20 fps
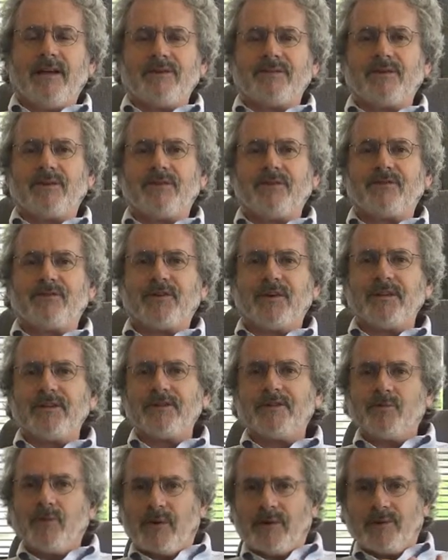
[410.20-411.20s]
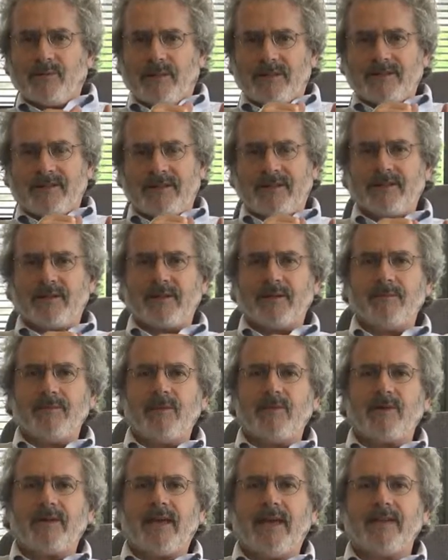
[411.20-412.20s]
So the first one was in
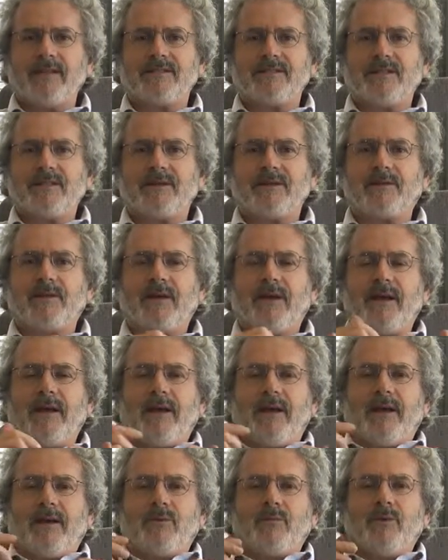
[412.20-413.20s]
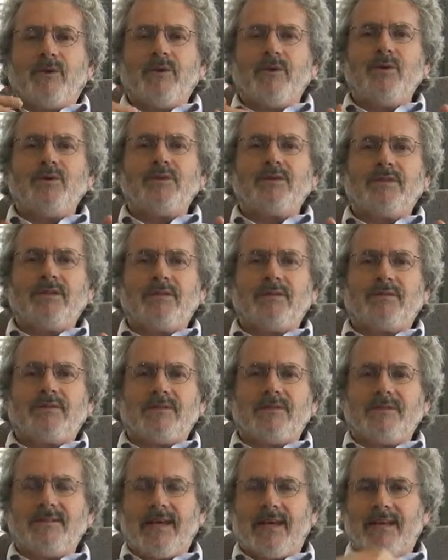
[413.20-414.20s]
communication. We used to
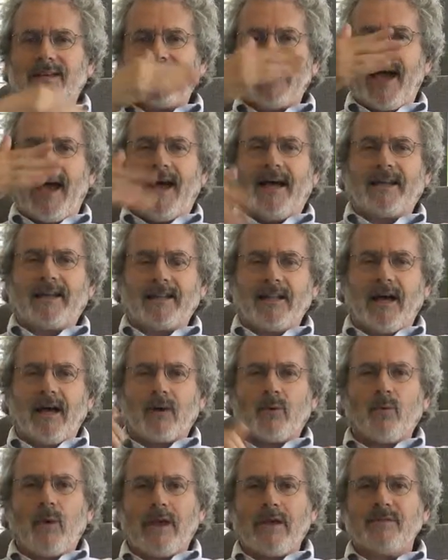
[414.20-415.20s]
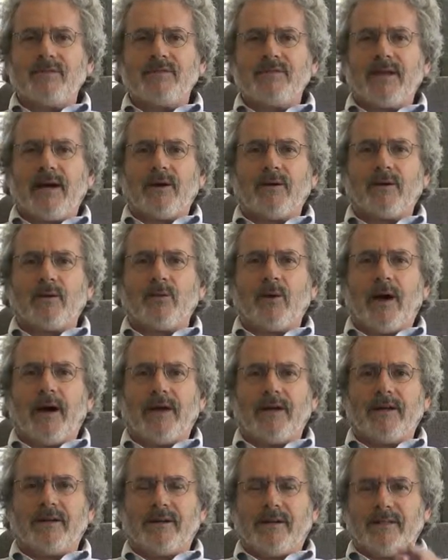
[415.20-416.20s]
send analog waves down a
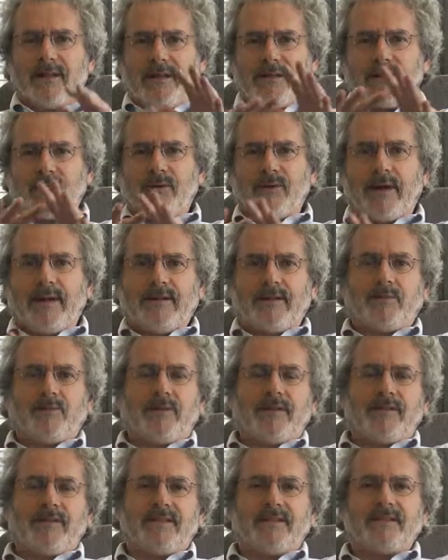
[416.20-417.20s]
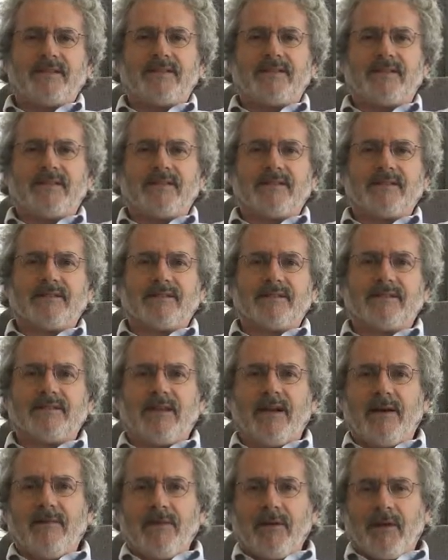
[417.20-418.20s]
wire and they degraded with distance.
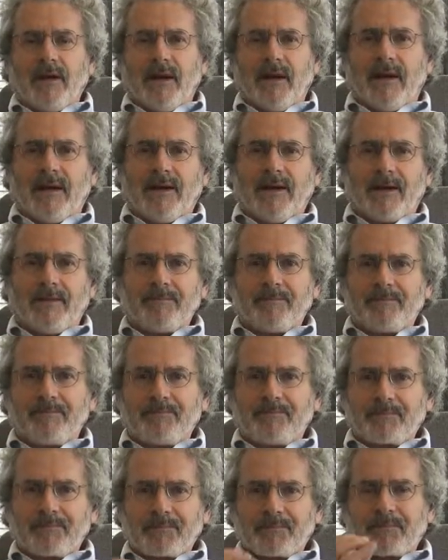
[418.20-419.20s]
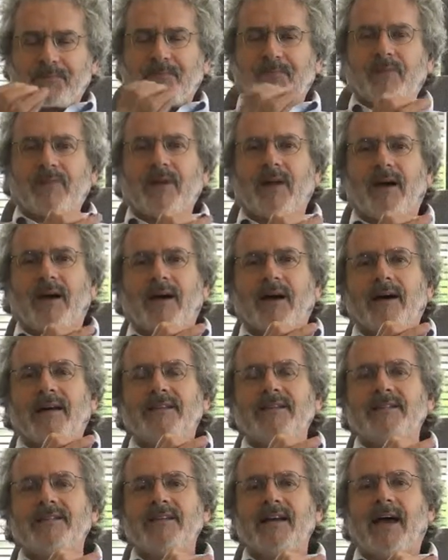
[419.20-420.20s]
Claude
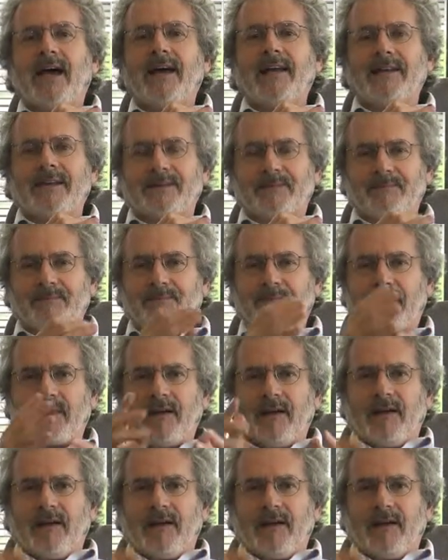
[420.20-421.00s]
Shannon